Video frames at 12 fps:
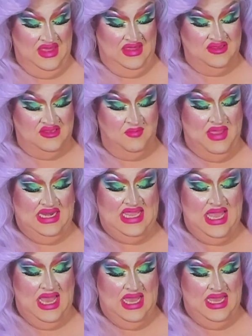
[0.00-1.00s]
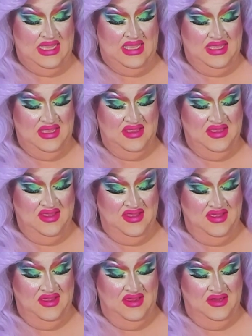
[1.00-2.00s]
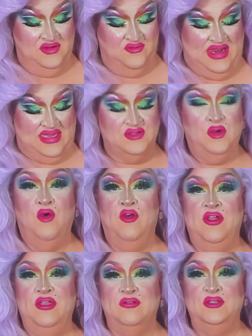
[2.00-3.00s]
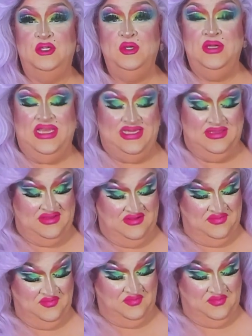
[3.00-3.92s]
Smelly Hug. Directorial Duties.